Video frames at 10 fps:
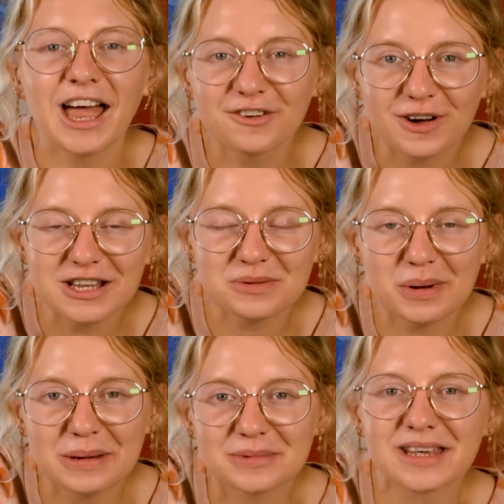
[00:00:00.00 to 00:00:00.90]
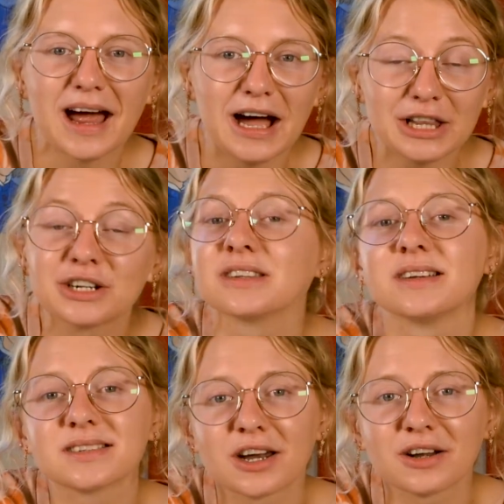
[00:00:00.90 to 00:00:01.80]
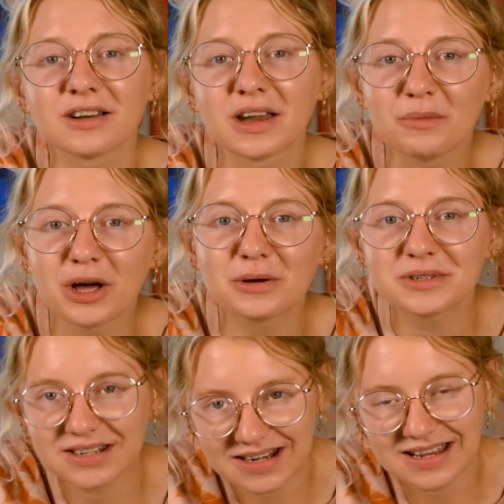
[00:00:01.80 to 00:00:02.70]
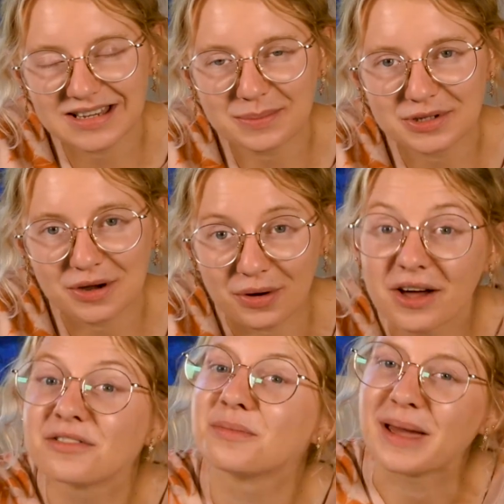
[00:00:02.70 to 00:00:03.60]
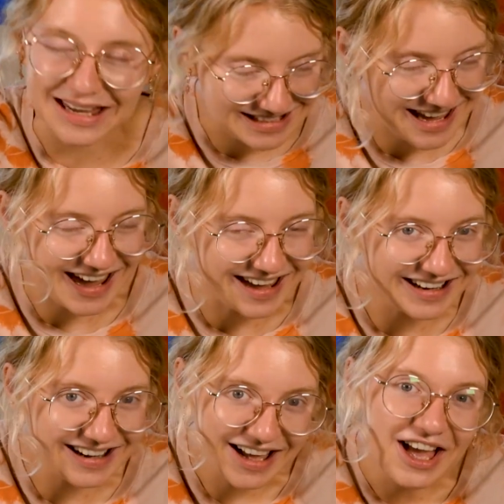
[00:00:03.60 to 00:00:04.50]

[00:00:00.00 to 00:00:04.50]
friends, my name is Al or Lil Starnerd and welcome to today's episode of Make It Gay.